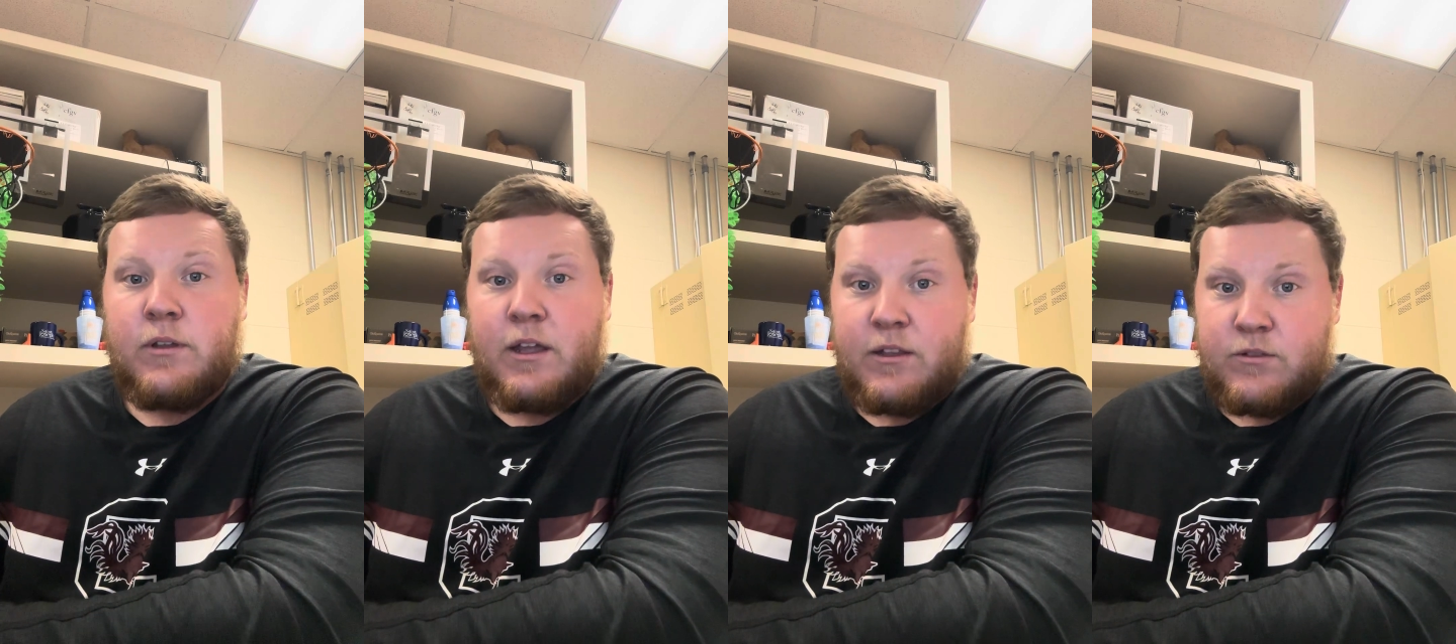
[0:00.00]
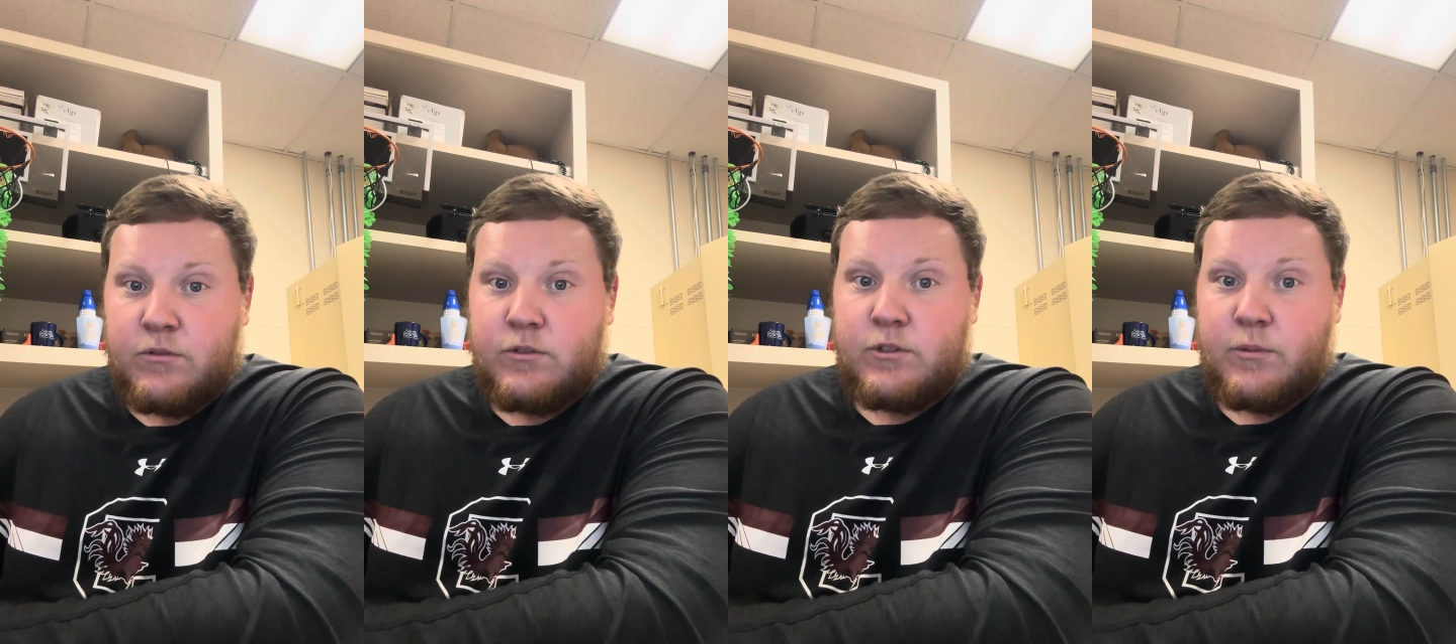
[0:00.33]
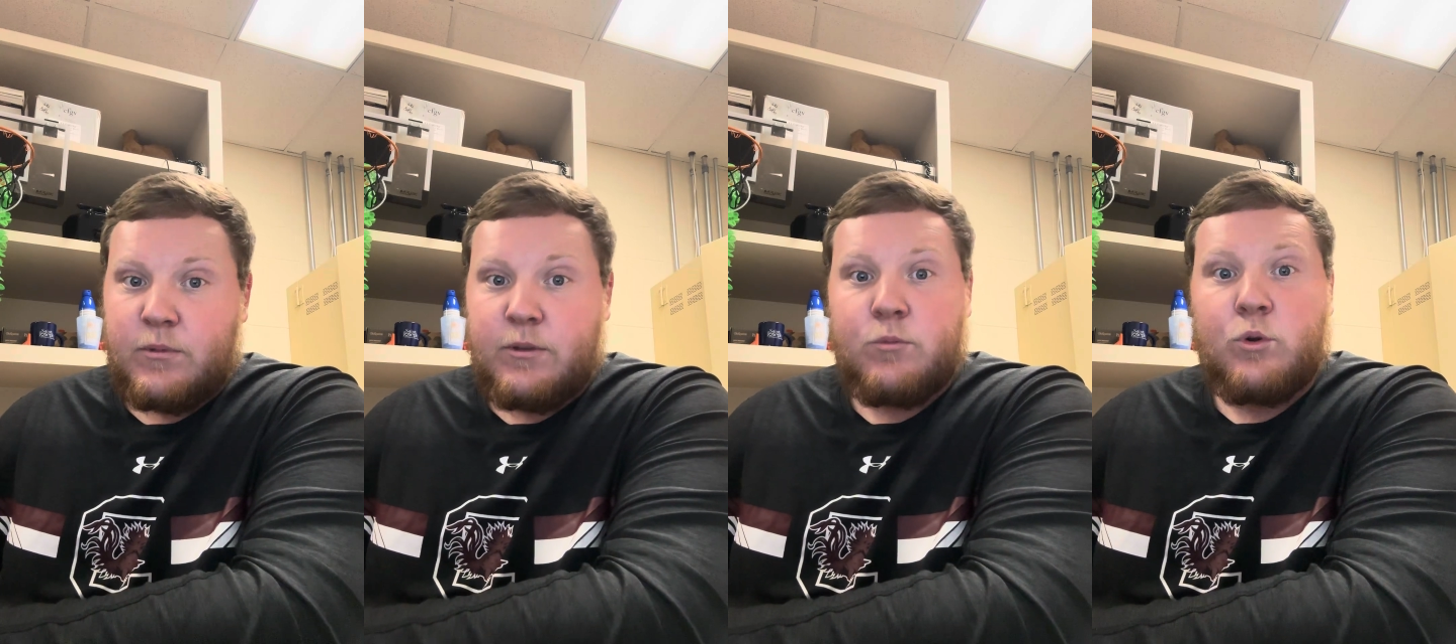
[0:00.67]
answer some of
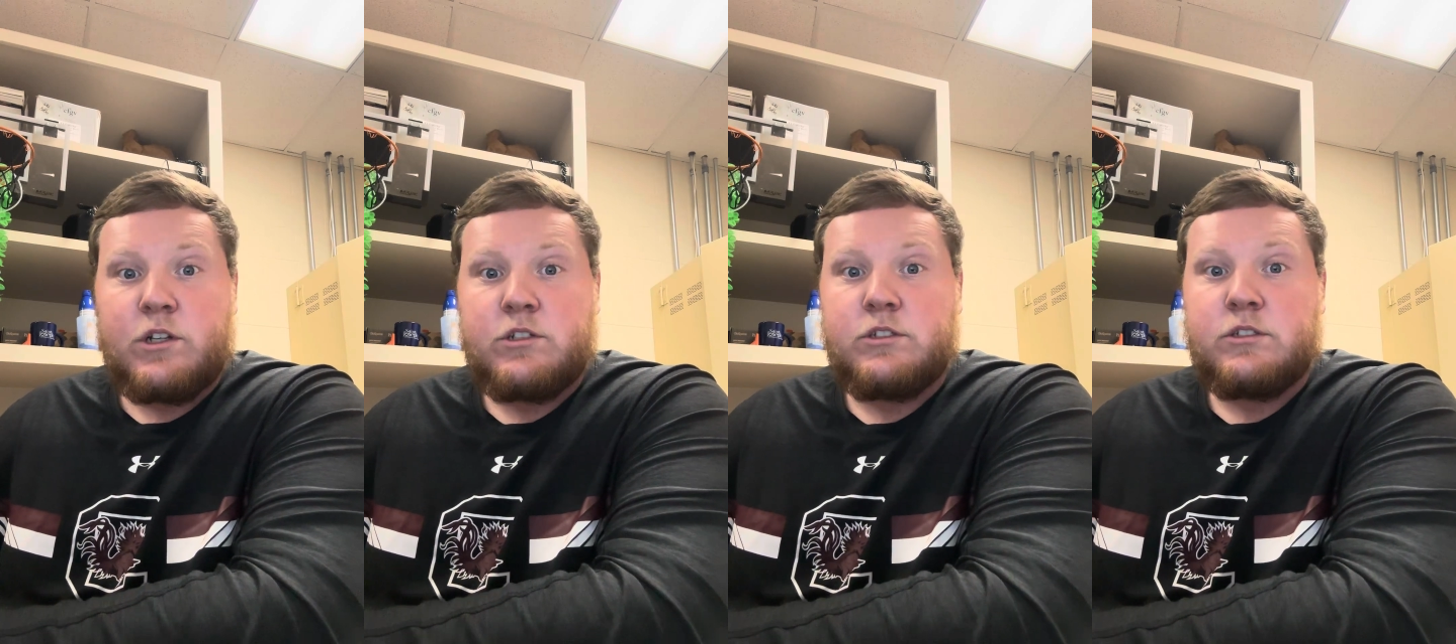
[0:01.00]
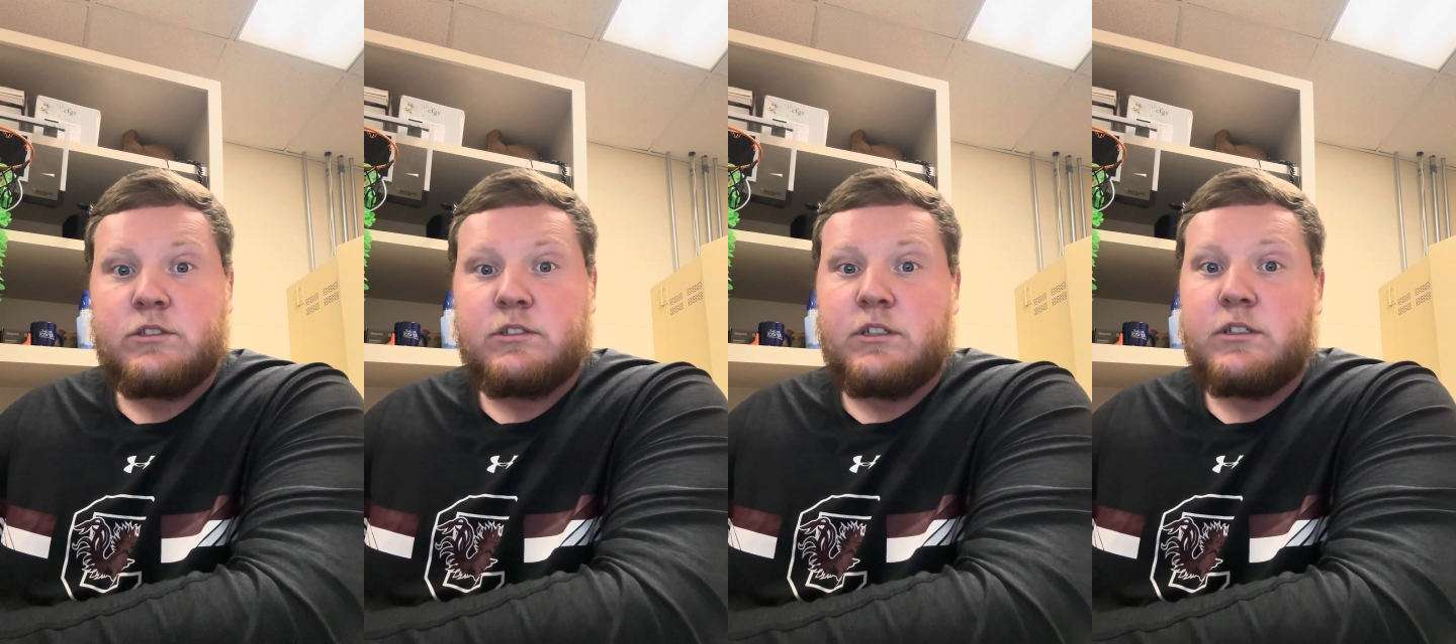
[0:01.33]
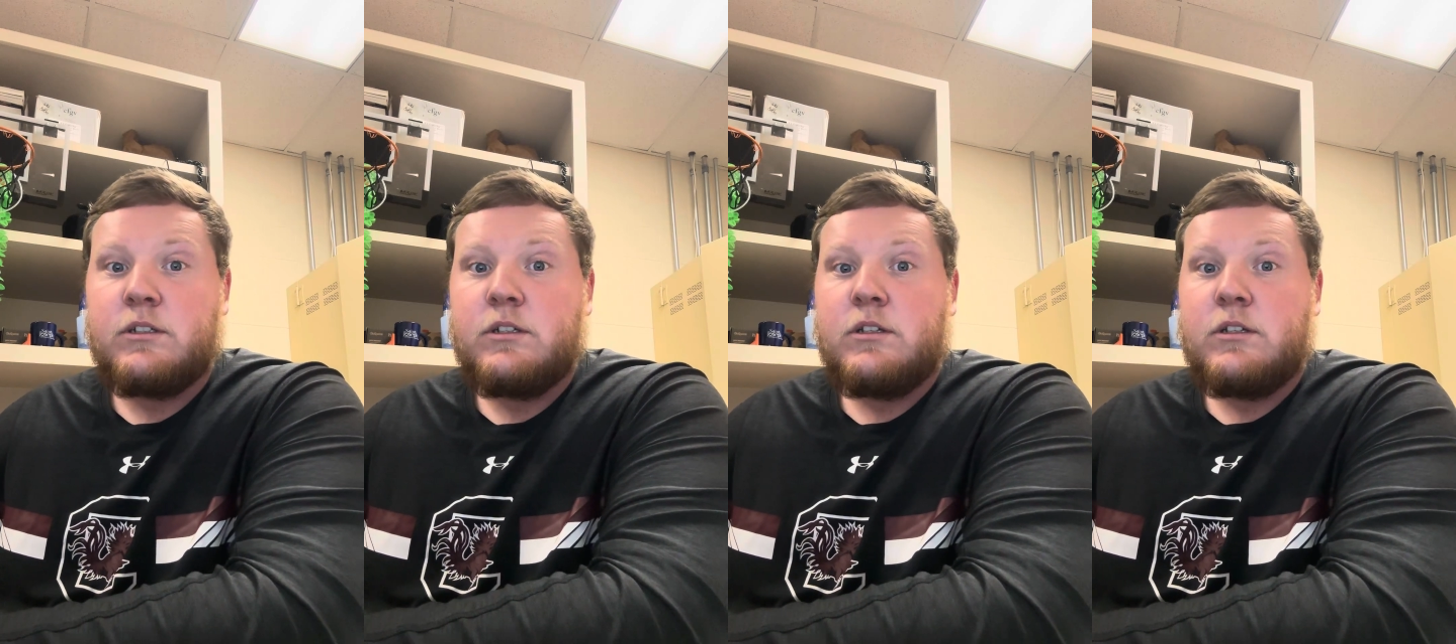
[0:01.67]
them questions that